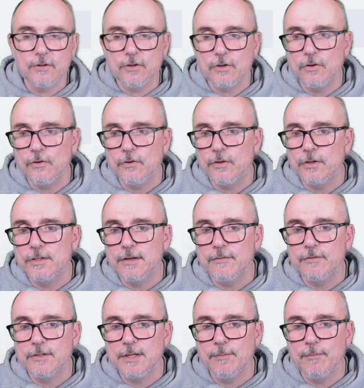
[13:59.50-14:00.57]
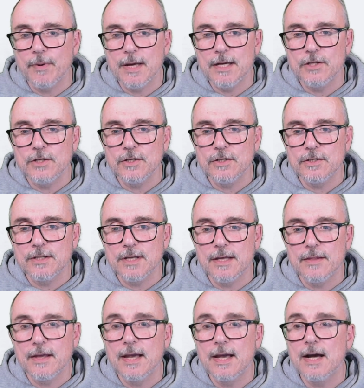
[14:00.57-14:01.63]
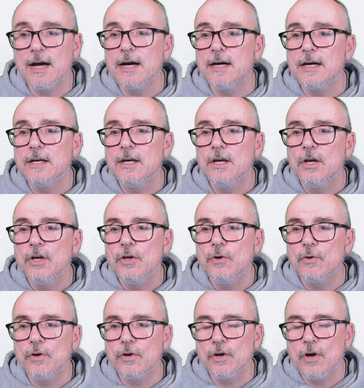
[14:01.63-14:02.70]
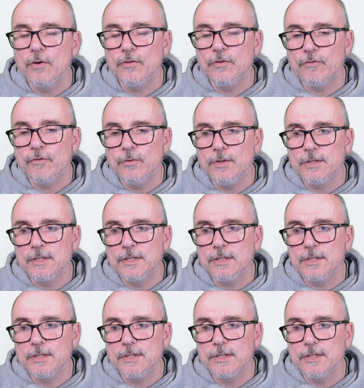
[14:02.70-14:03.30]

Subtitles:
a look at all the 17 pages. There they are. You can go through the